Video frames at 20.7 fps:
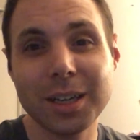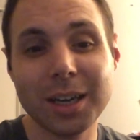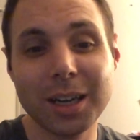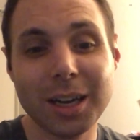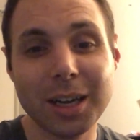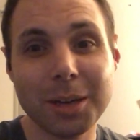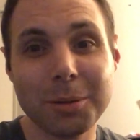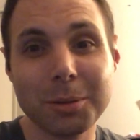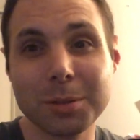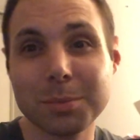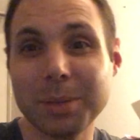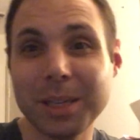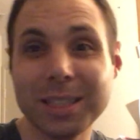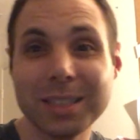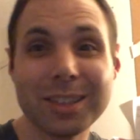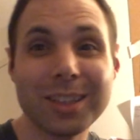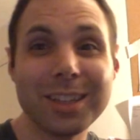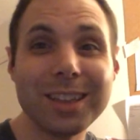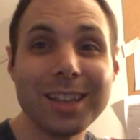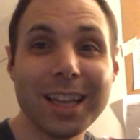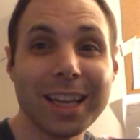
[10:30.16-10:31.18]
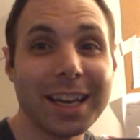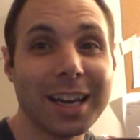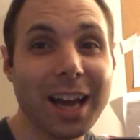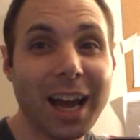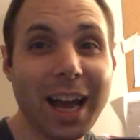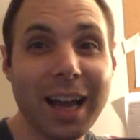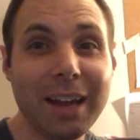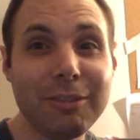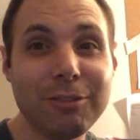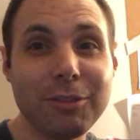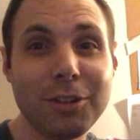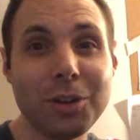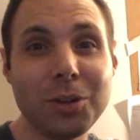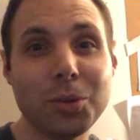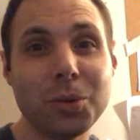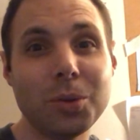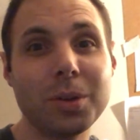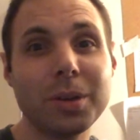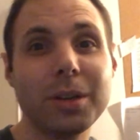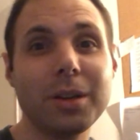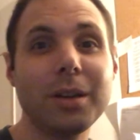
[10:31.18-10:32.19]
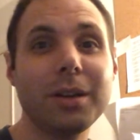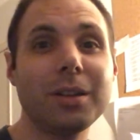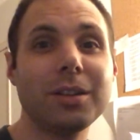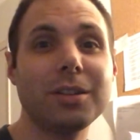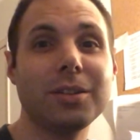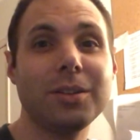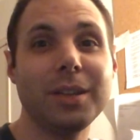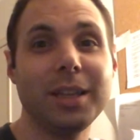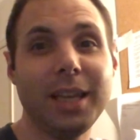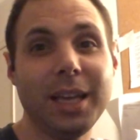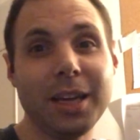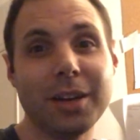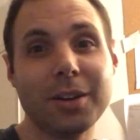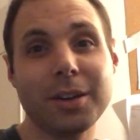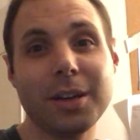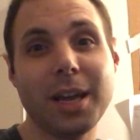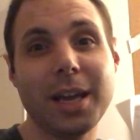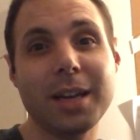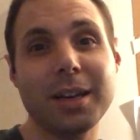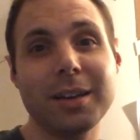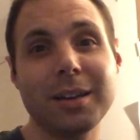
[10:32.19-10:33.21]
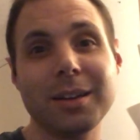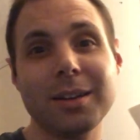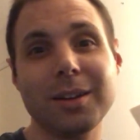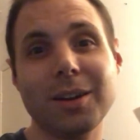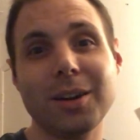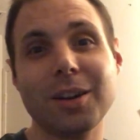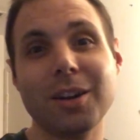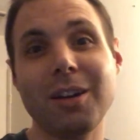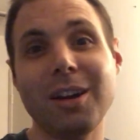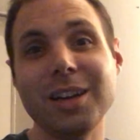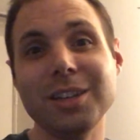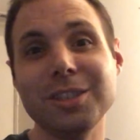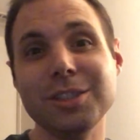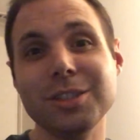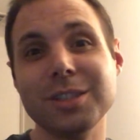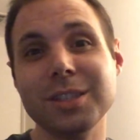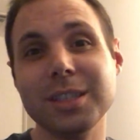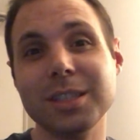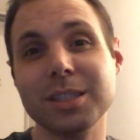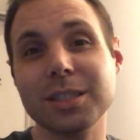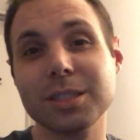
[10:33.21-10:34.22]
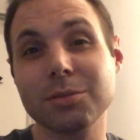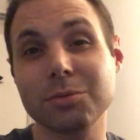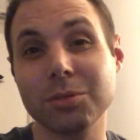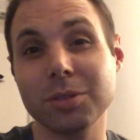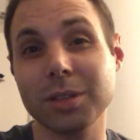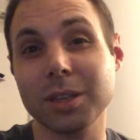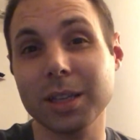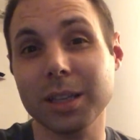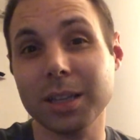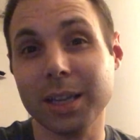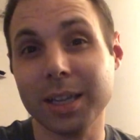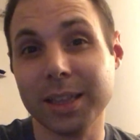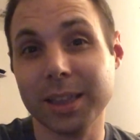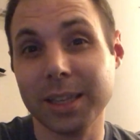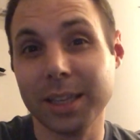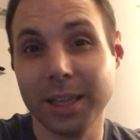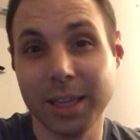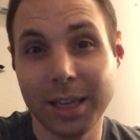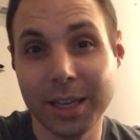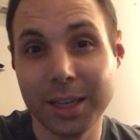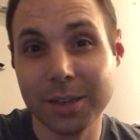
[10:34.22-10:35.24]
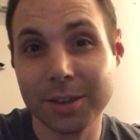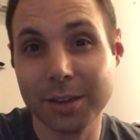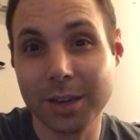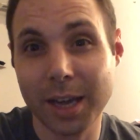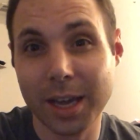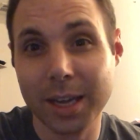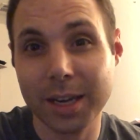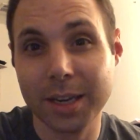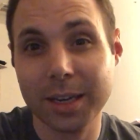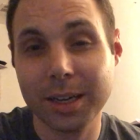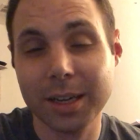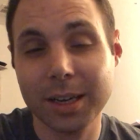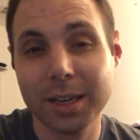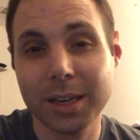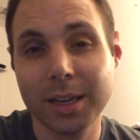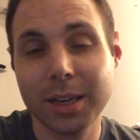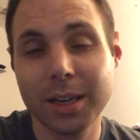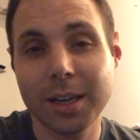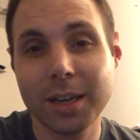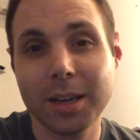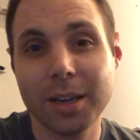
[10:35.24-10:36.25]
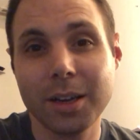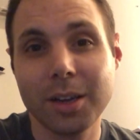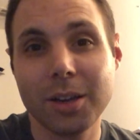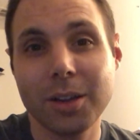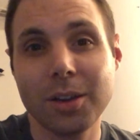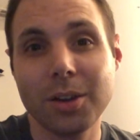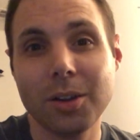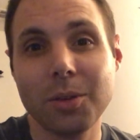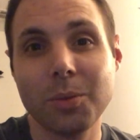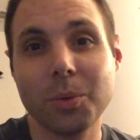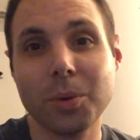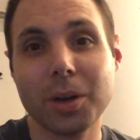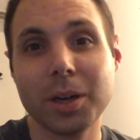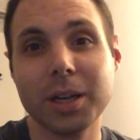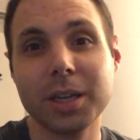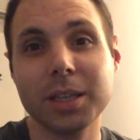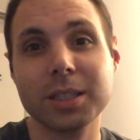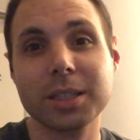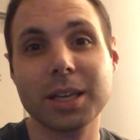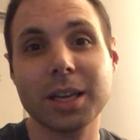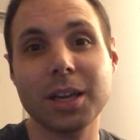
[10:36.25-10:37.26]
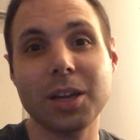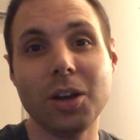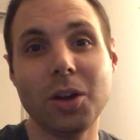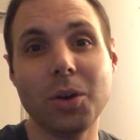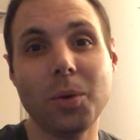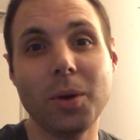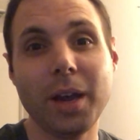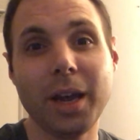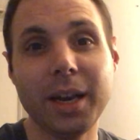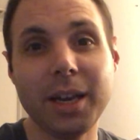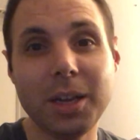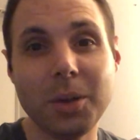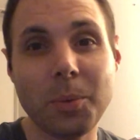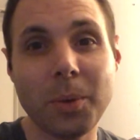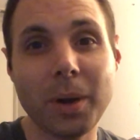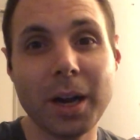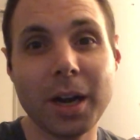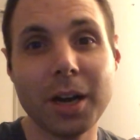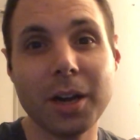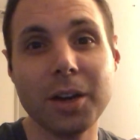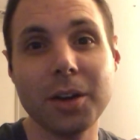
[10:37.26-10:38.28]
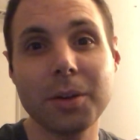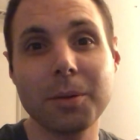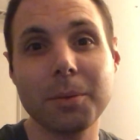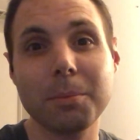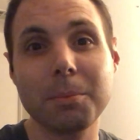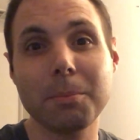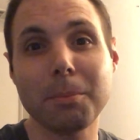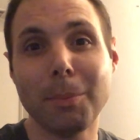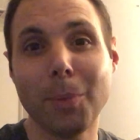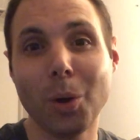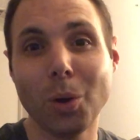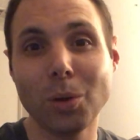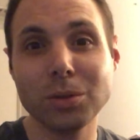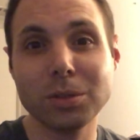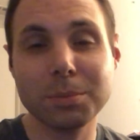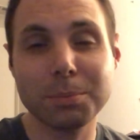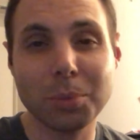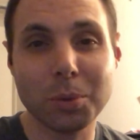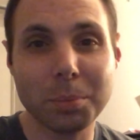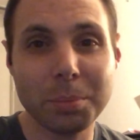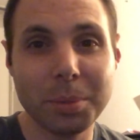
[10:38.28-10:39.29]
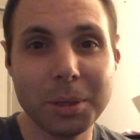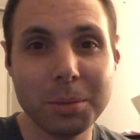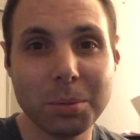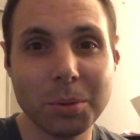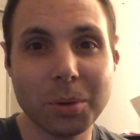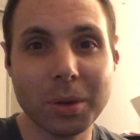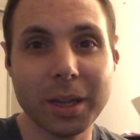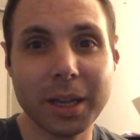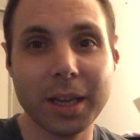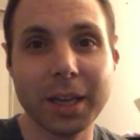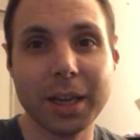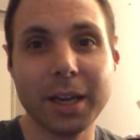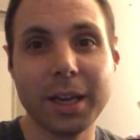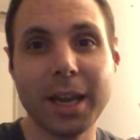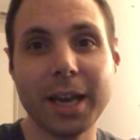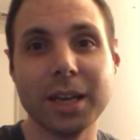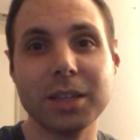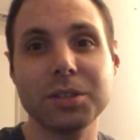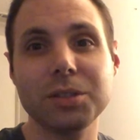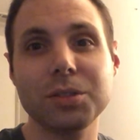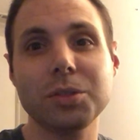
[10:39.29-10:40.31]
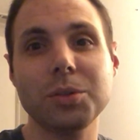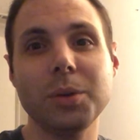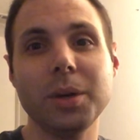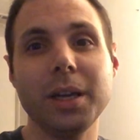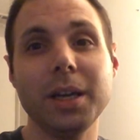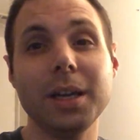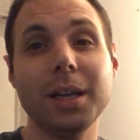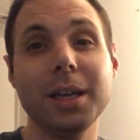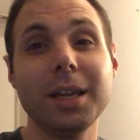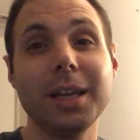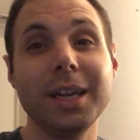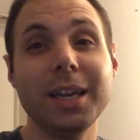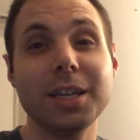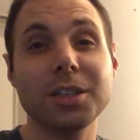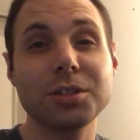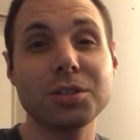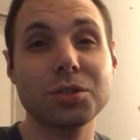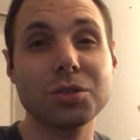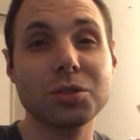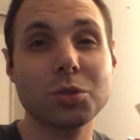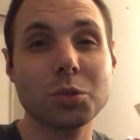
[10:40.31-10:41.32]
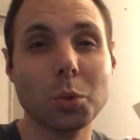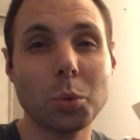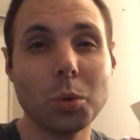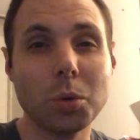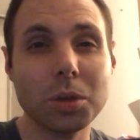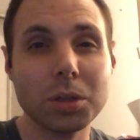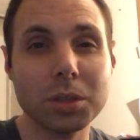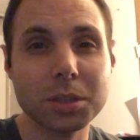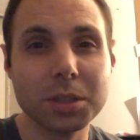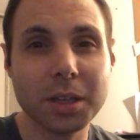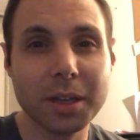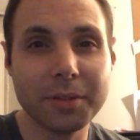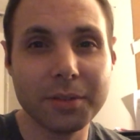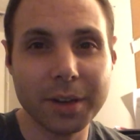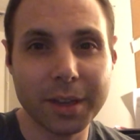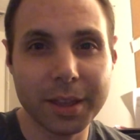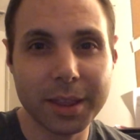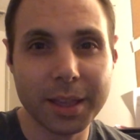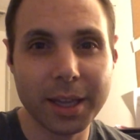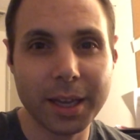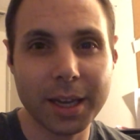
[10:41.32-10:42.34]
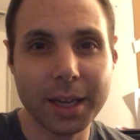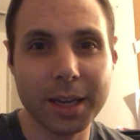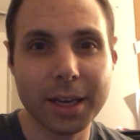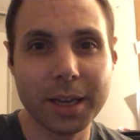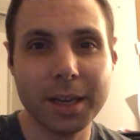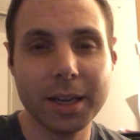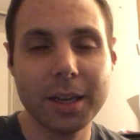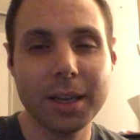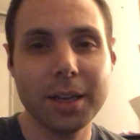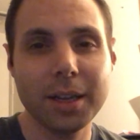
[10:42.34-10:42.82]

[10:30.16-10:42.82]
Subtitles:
It's basically like an iPhone to the internet. Our consciousness is really like the internet, where it can go anywhere, multiple people can connect to it. It stores everything.